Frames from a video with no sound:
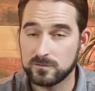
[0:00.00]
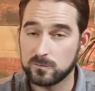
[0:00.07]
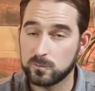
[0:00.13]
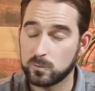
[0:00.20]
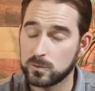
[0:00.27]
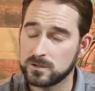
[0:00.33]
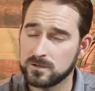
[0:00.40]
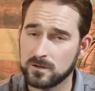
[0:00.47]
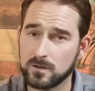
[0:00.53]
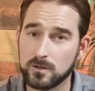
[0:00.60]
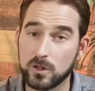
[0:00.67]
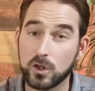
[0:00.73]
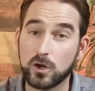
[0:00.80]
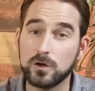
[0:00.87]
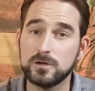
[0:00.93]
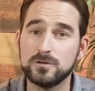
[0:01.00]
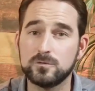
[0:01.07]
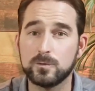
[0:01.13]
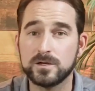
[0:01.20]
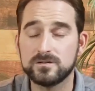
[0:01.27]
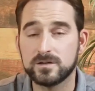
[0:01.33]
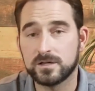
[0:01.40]
is one of the largest
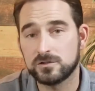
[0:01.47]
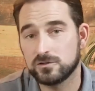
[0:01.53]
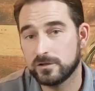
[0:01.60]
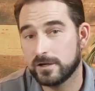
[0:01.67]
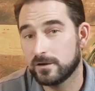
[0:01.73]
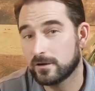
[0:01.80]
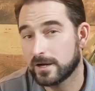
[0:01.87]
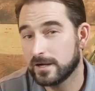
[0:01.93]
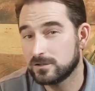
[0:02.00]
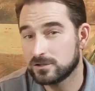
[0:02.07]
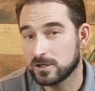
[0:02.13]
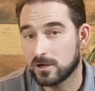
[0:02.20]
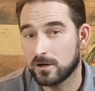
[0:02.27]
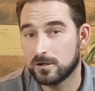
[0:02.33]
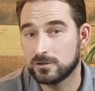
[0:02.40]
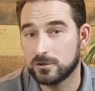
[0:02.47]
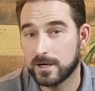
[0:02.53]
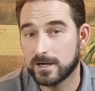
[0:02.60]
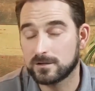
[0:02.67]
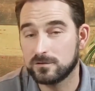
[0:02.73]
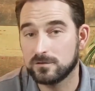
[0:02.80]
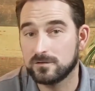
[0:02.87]
residential irrigation
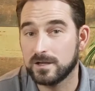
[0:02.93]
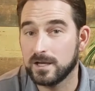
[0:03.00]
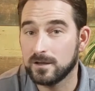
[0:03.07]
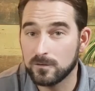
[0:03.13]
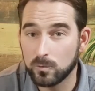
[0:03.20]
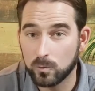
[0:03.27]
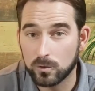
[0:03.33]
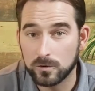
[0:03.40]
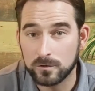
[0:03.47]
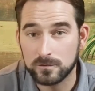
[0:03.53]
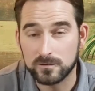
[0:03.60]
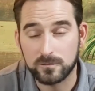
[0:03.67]
contractors in the world.